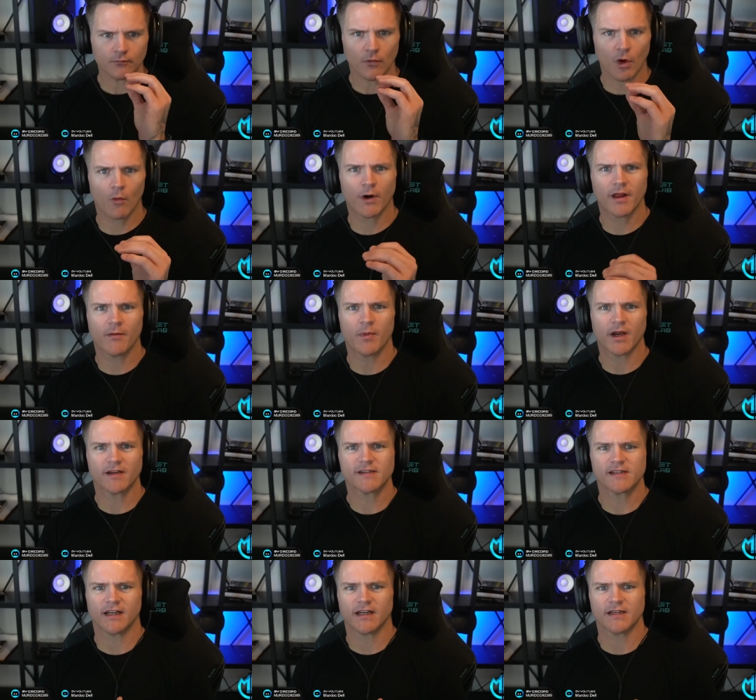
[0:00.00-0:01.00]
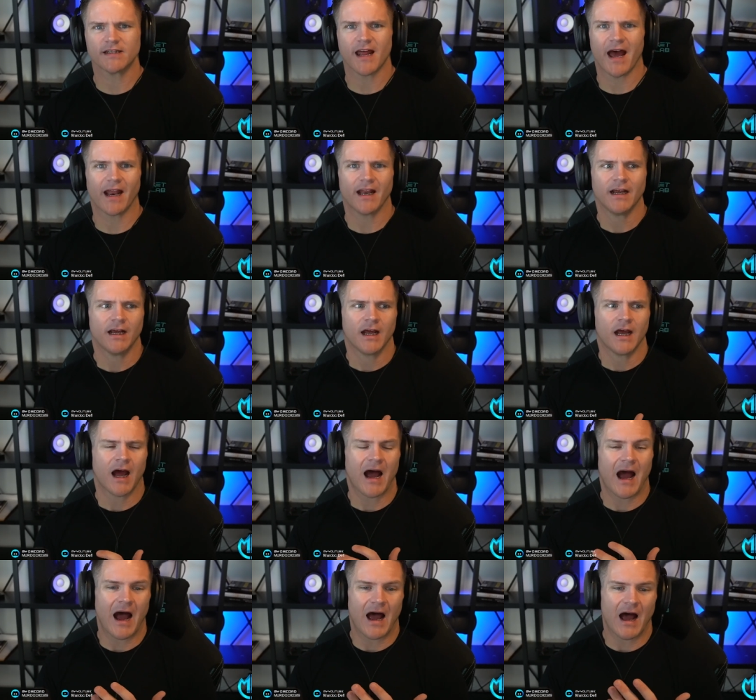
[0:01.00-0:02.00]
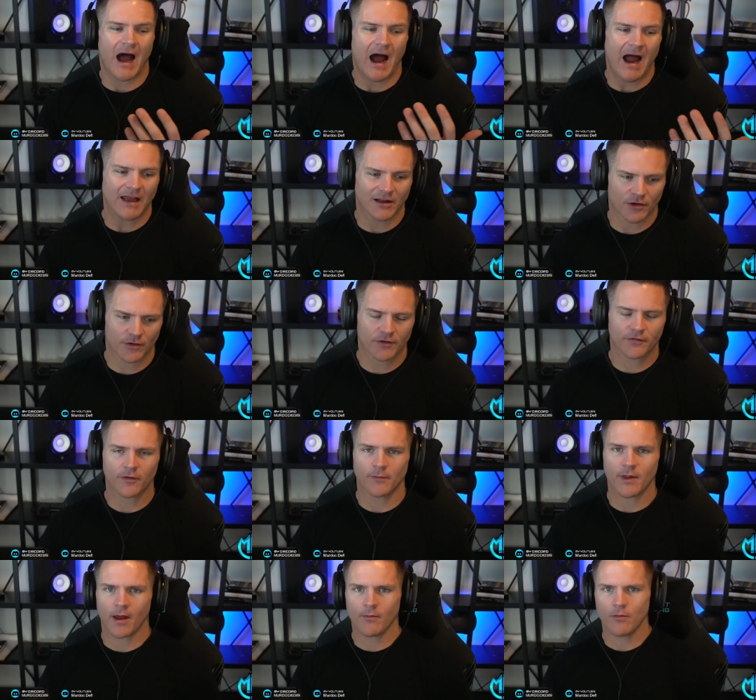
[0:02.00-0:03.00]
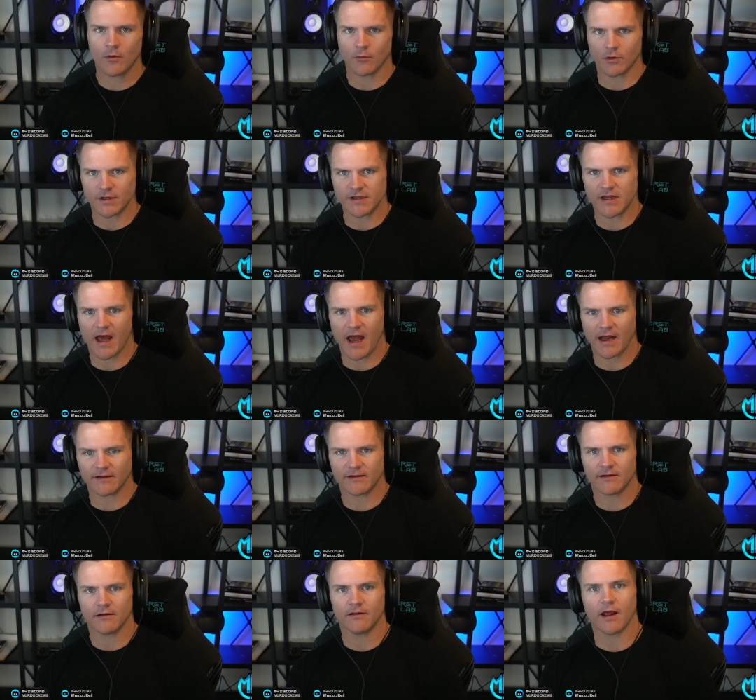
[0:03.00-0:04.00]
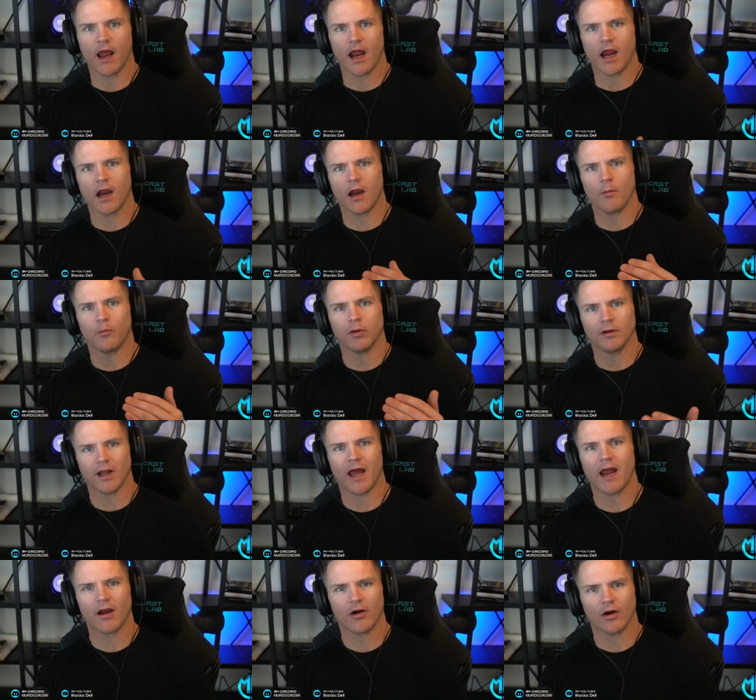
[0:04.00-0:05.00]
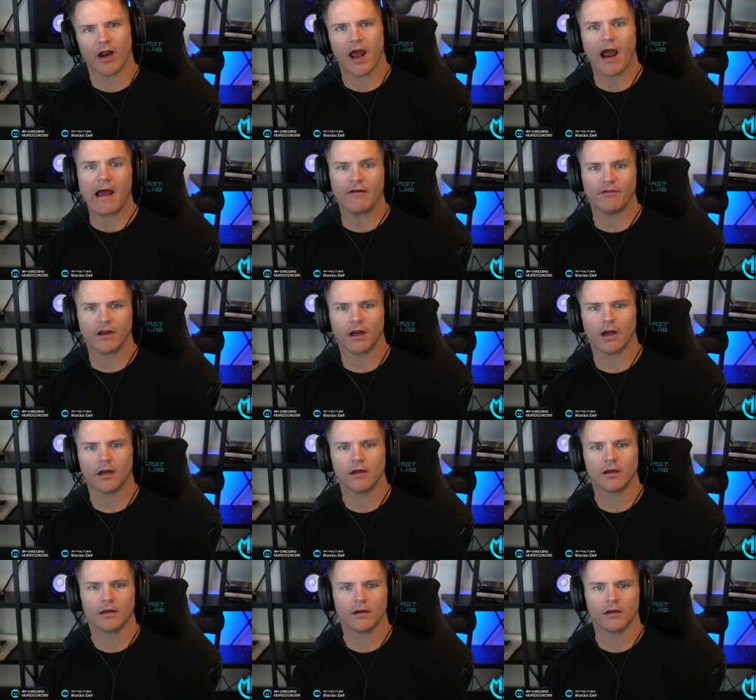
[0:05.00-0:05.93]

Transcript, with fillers: one of the biggest things that I learned from them was that they plan on having